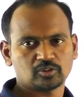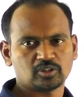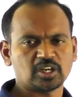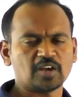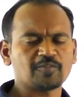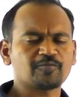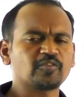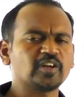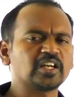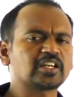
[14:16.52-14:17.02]

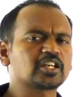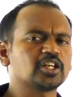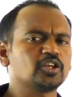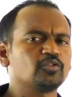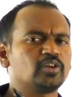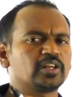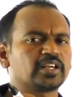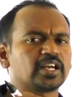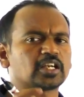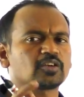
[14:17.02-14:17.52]
Definitely
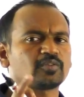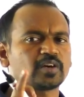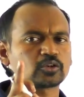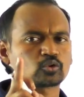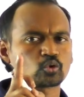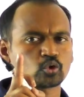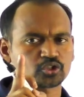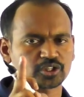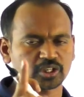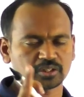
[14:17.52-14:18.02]
we will get
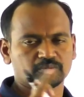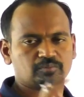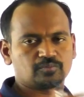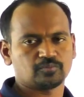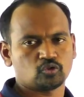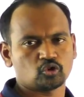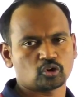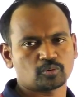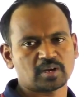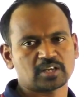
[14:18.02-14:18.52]
one question,
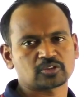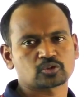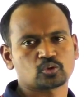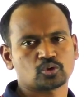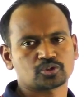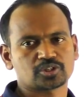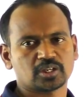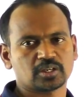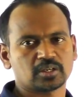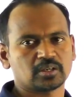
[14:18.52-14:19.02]
4 marks
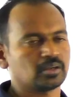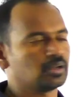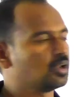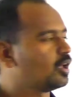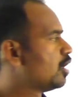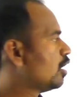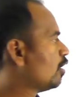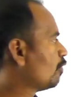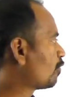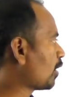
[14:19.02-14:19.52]
question
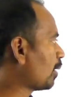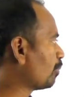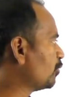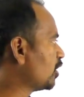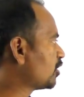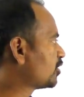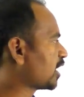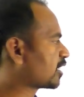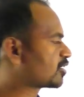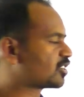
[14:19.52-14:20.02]
from
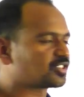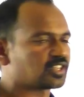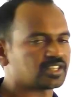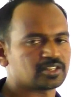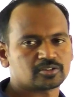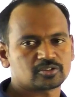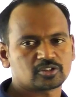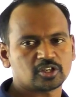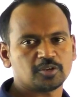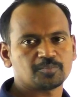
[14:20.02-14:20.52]
this
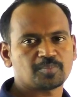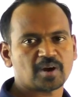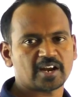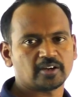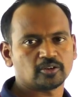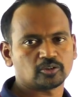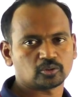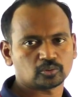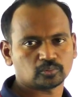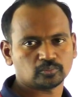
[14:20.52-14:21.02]
exercise,
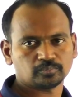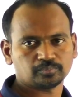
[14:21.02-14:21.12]
3.2.